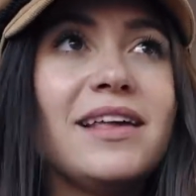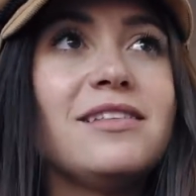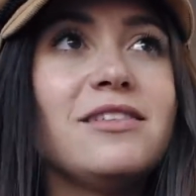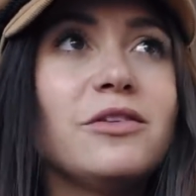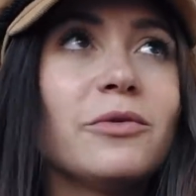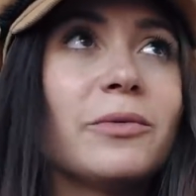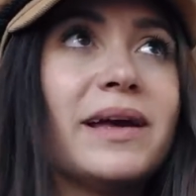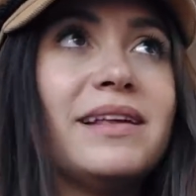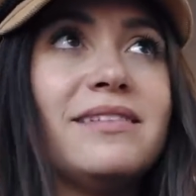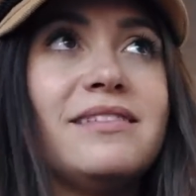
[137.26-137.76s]

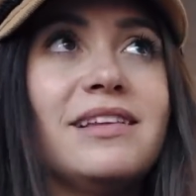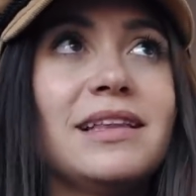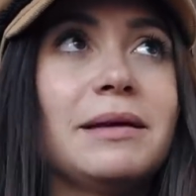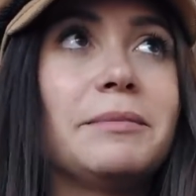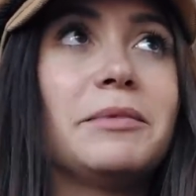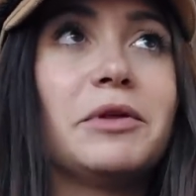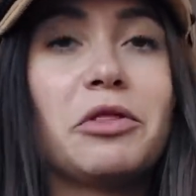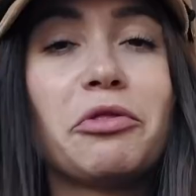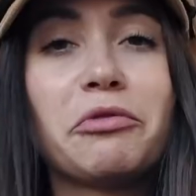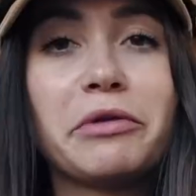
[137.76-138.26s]
you're wasting
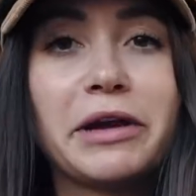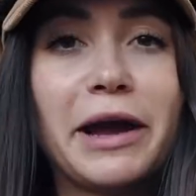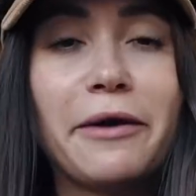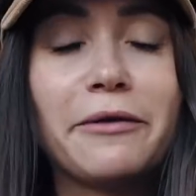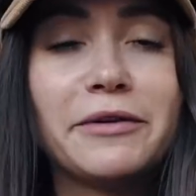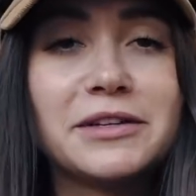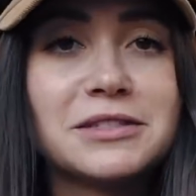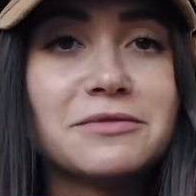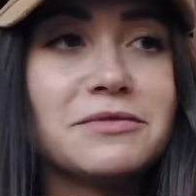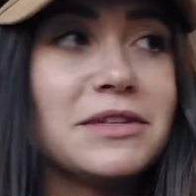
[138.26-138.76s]
like about 3
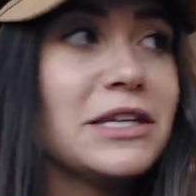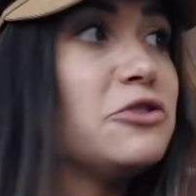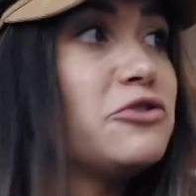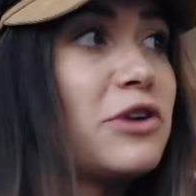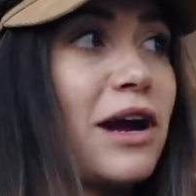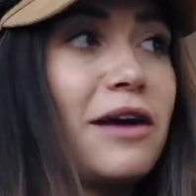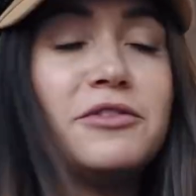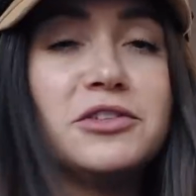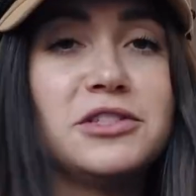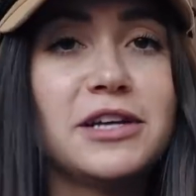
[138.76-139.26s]
hours of like
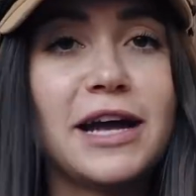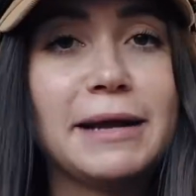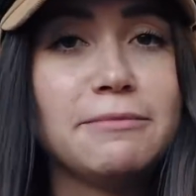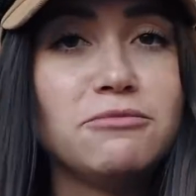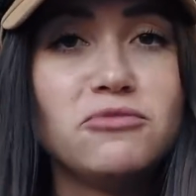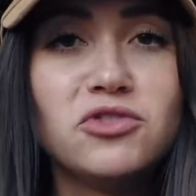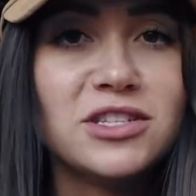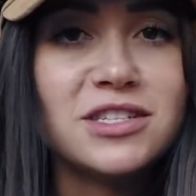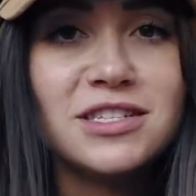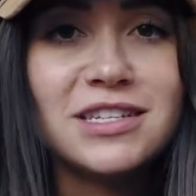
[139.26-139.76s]
travel
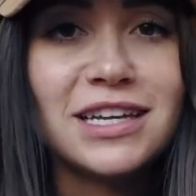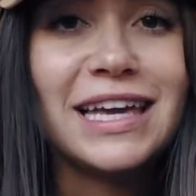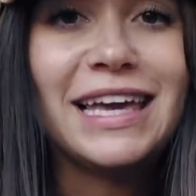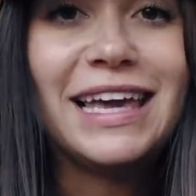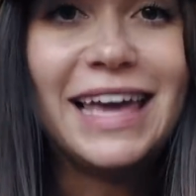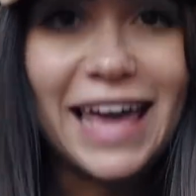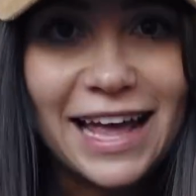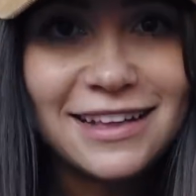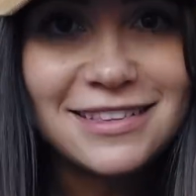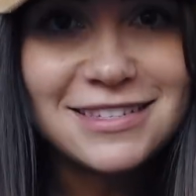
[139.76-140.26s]
time just to
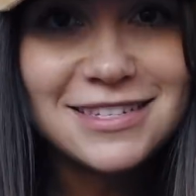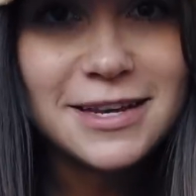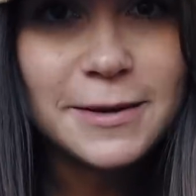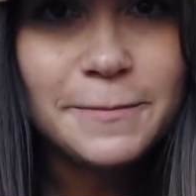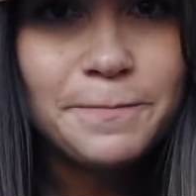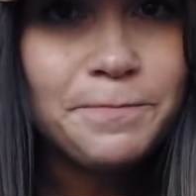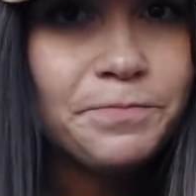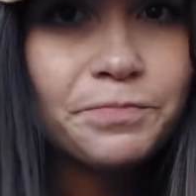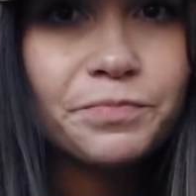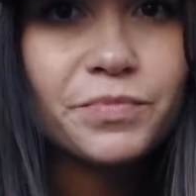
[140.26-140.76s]
get
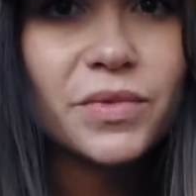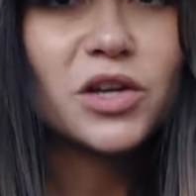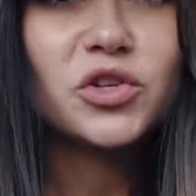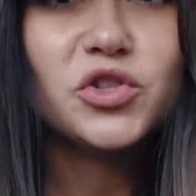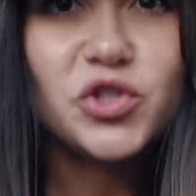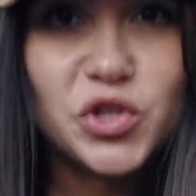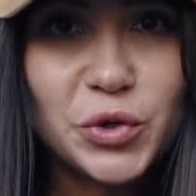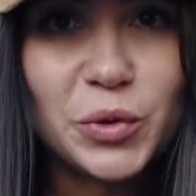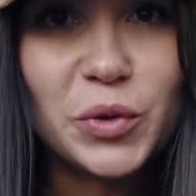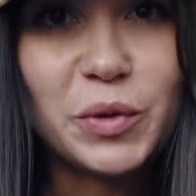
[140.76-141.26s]

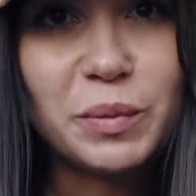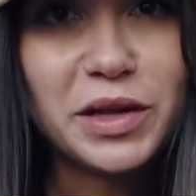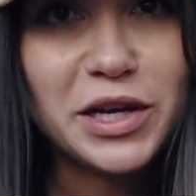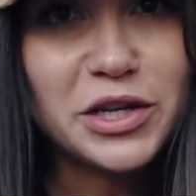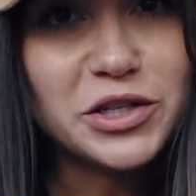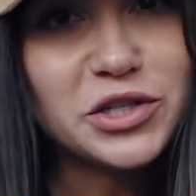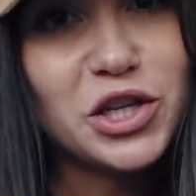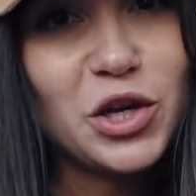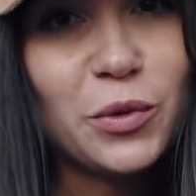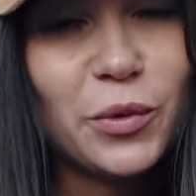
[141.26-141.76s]
to the
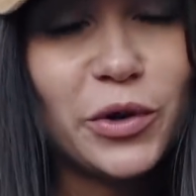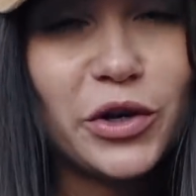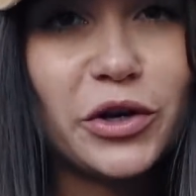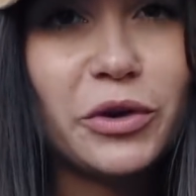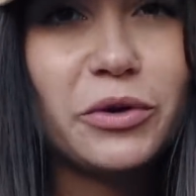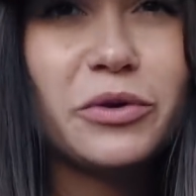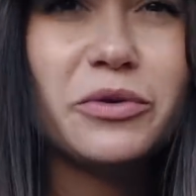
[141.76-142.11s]
place that you want to go